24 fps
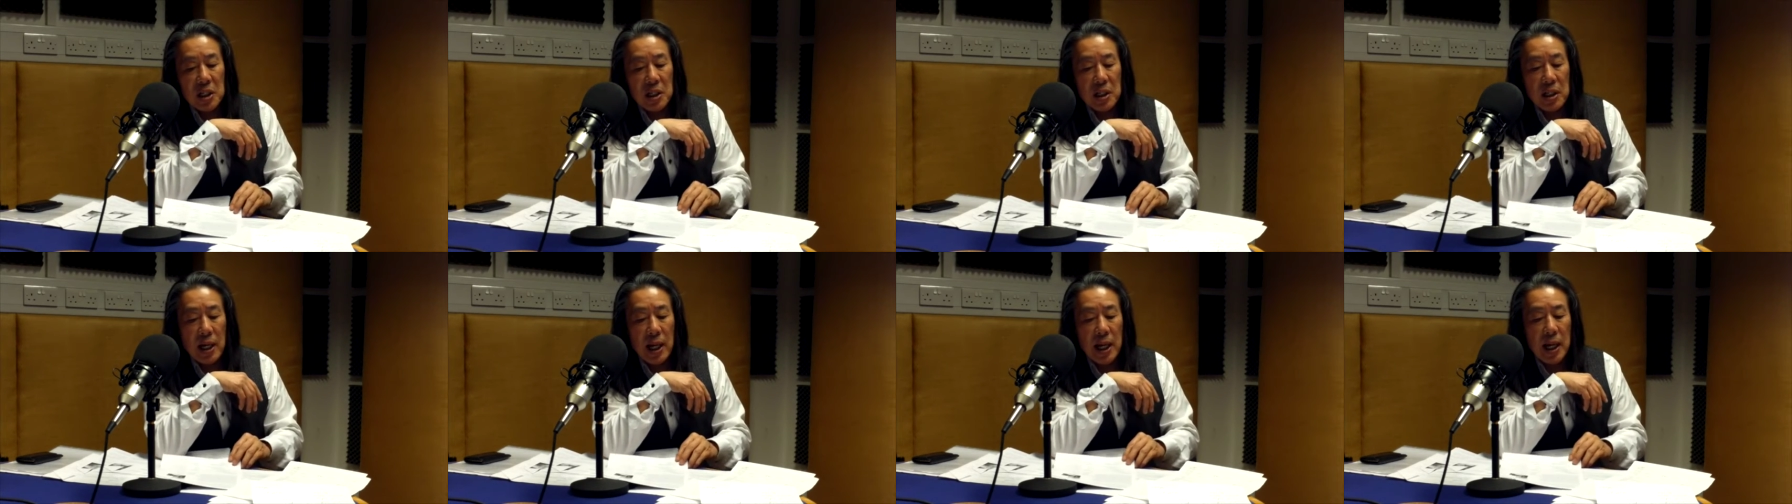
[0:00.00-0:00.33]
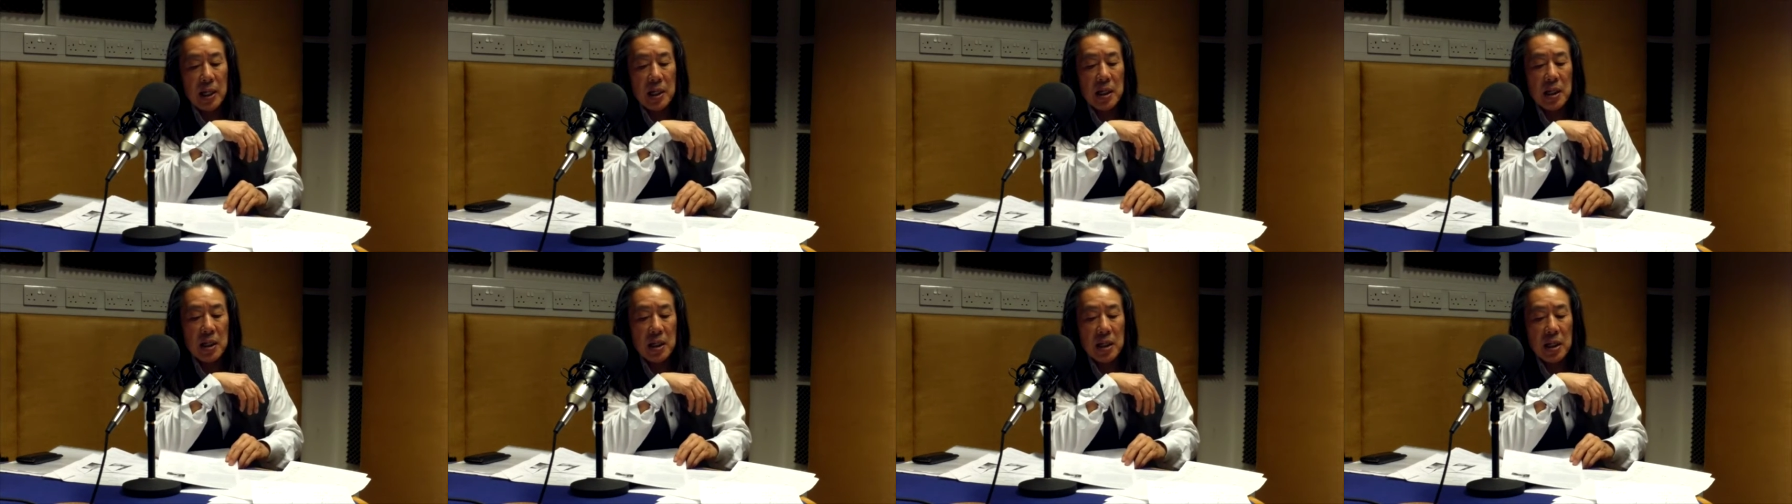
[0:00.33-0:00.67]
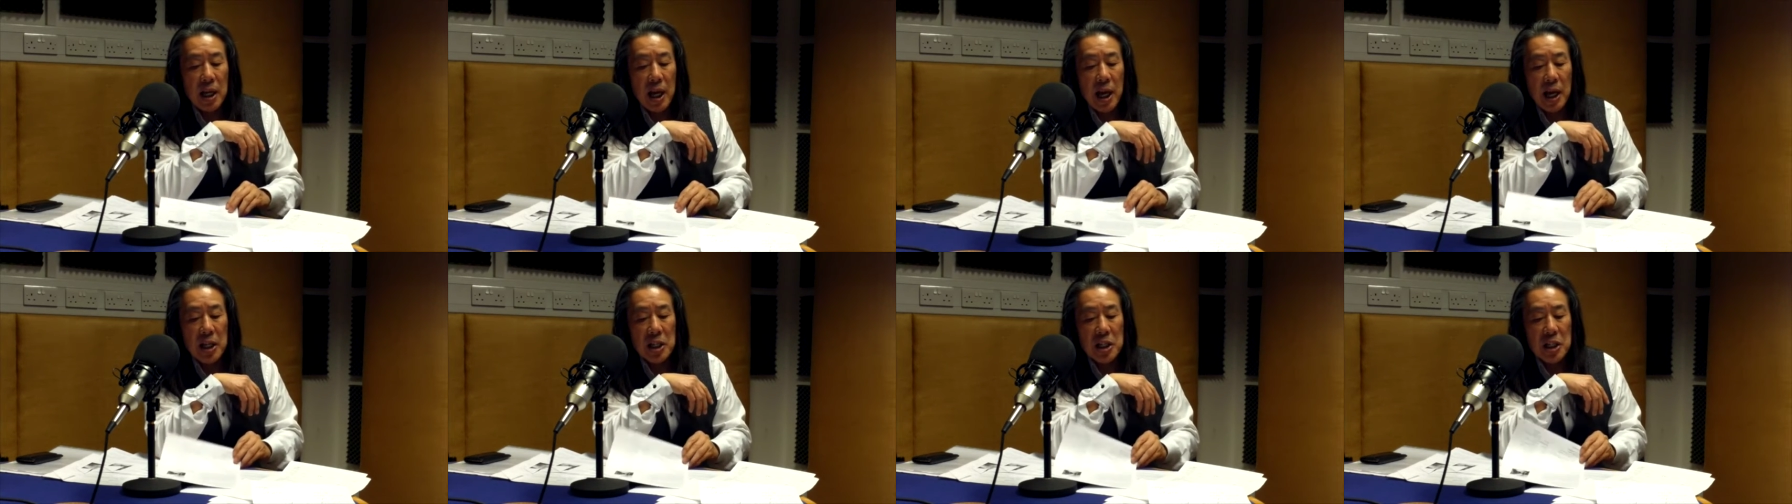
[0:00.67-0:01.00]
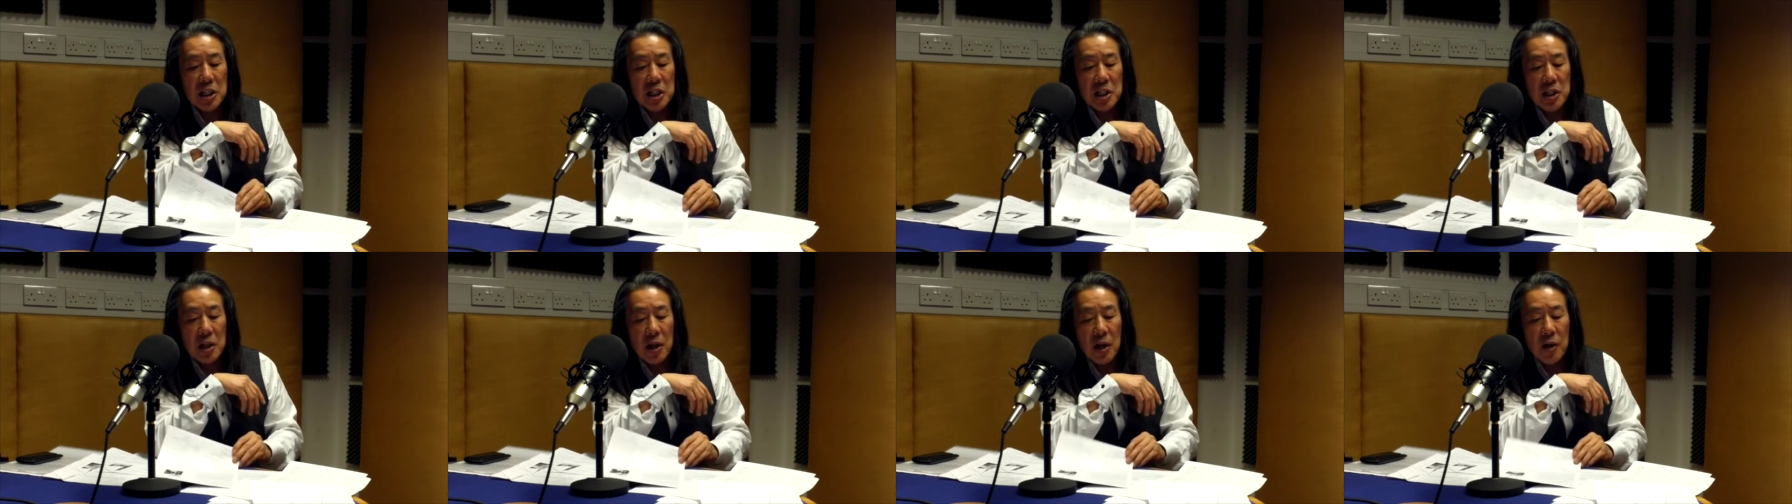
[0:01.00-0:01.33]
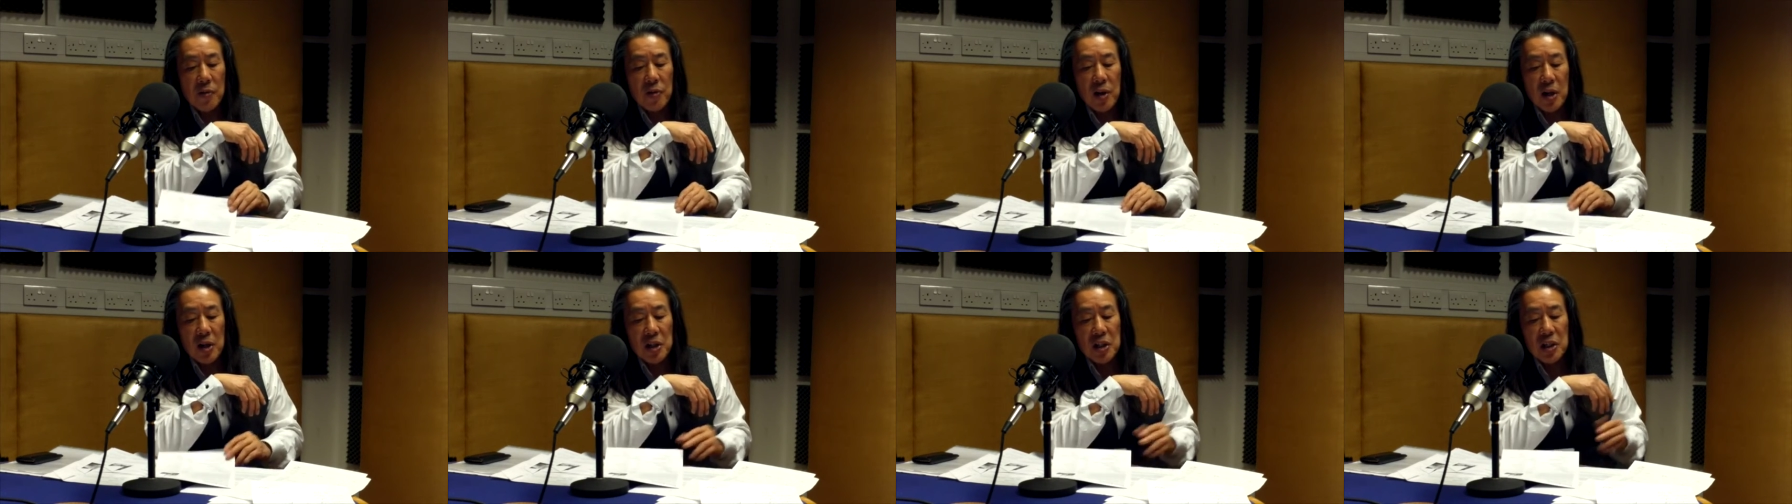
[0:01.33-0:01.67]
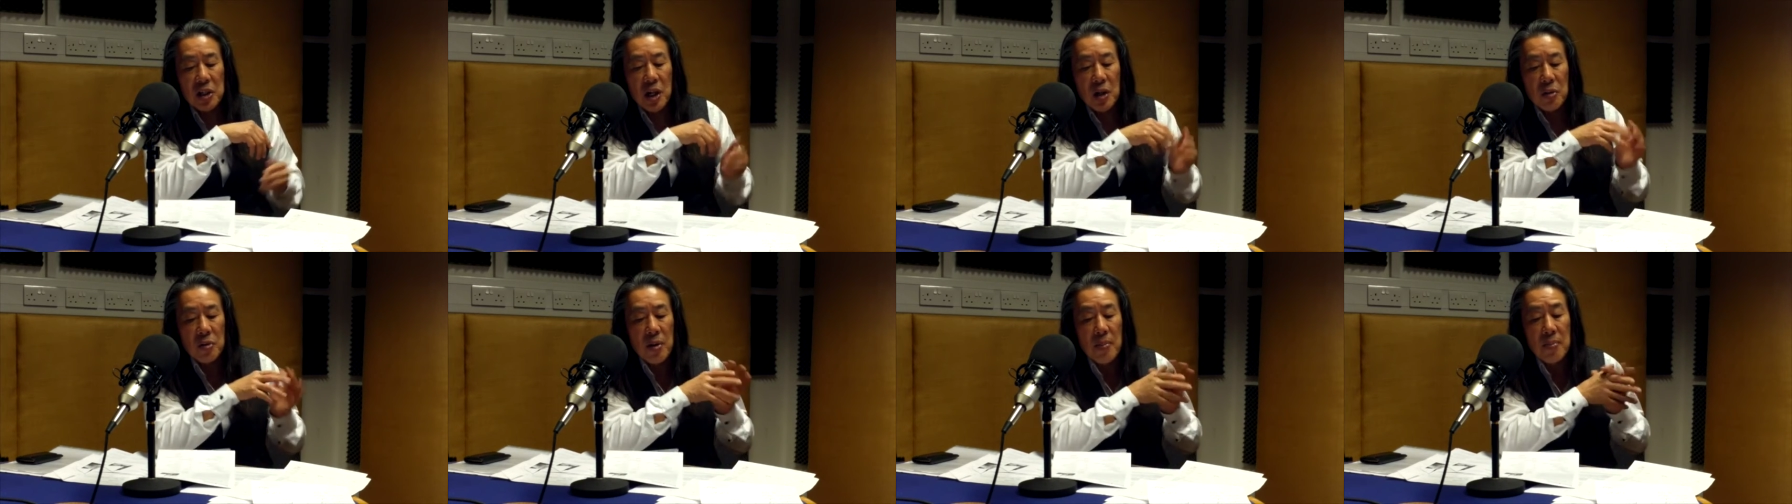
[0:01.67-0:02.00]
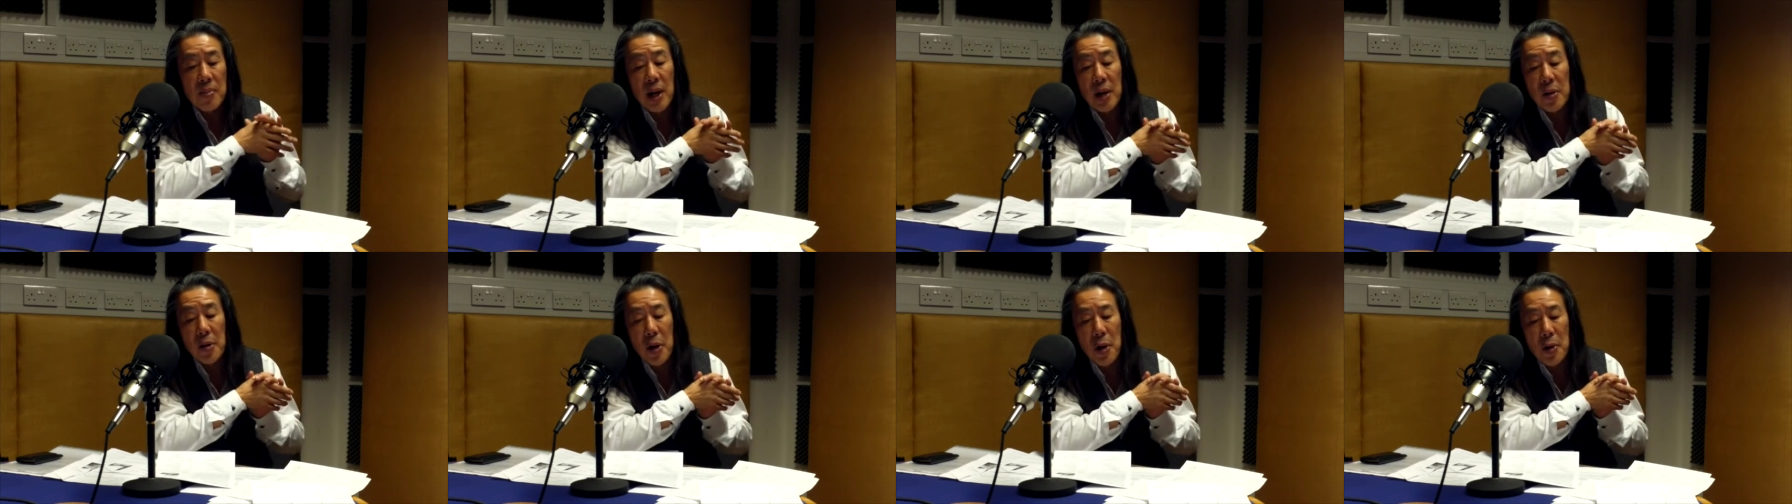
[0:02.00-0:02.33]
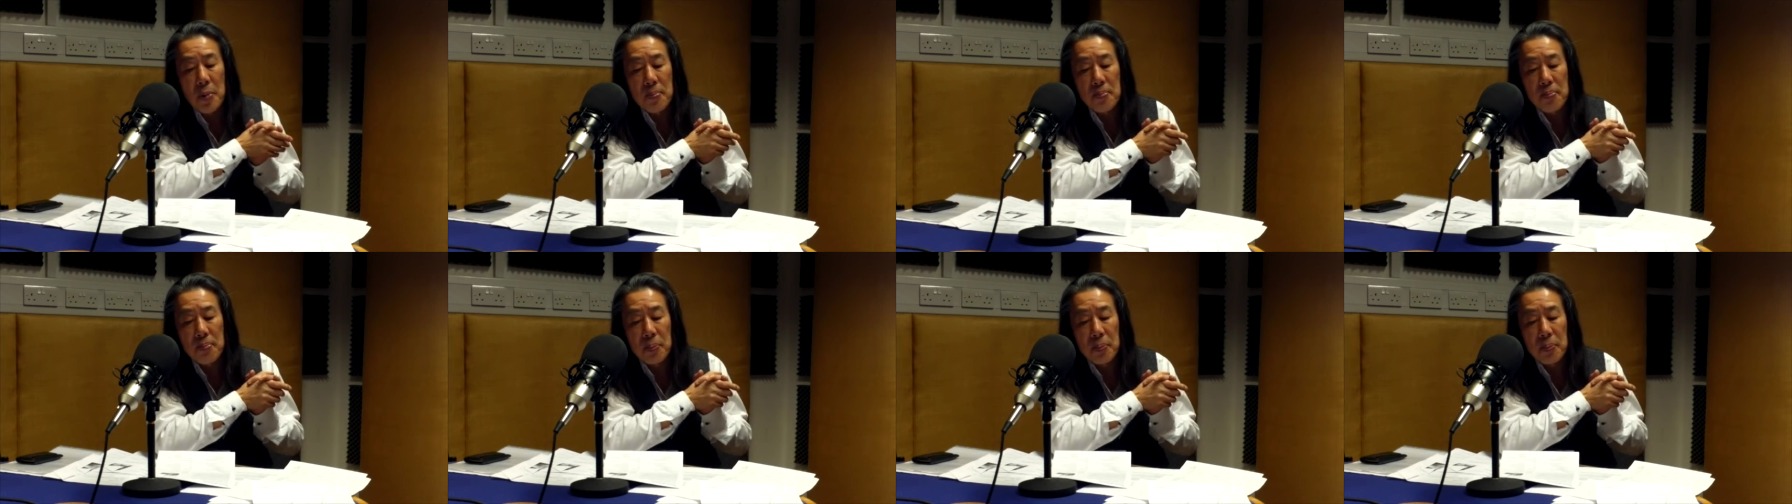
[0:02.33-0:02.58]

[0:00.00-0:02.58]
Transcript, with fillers: than in the case of Oscar Romero,